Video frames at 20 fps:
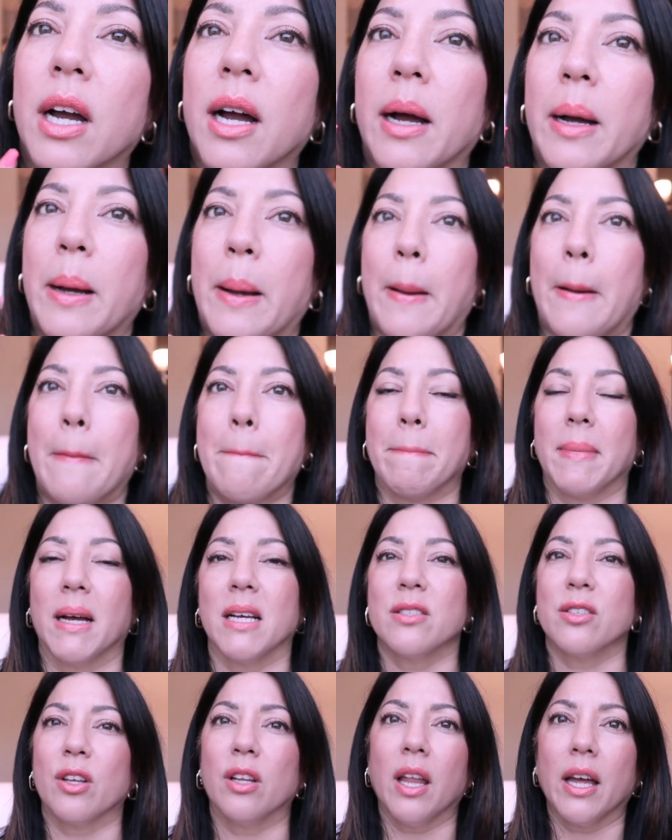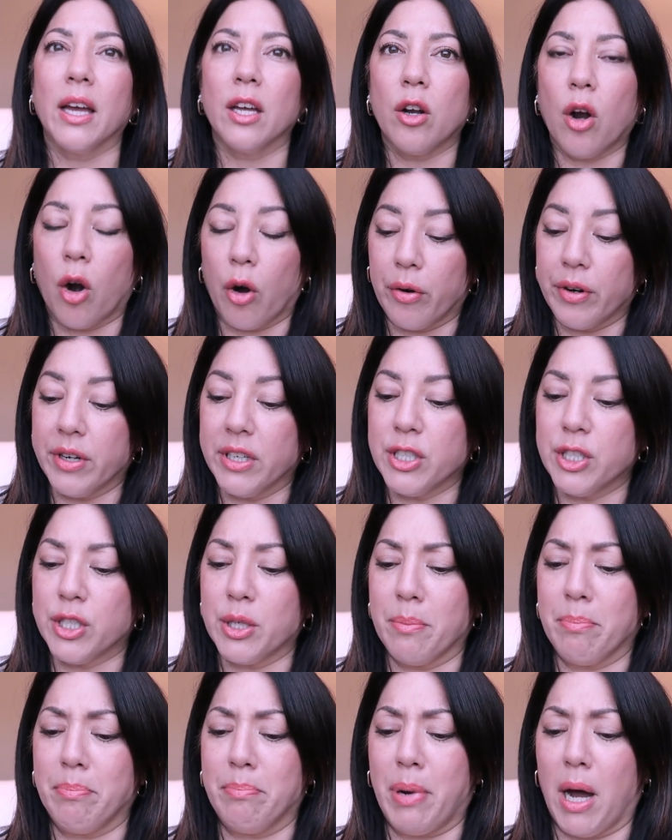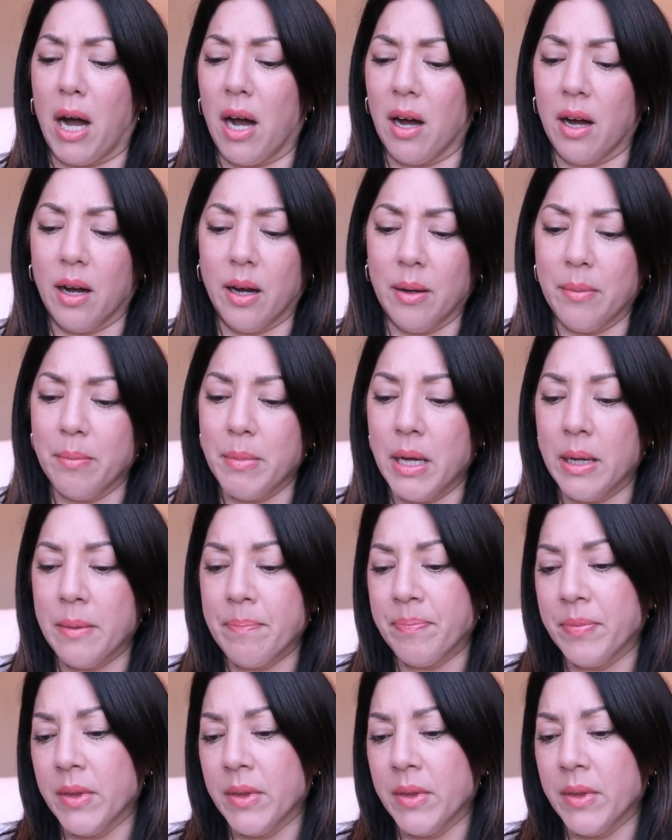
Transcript: um, sort of like an orange balm.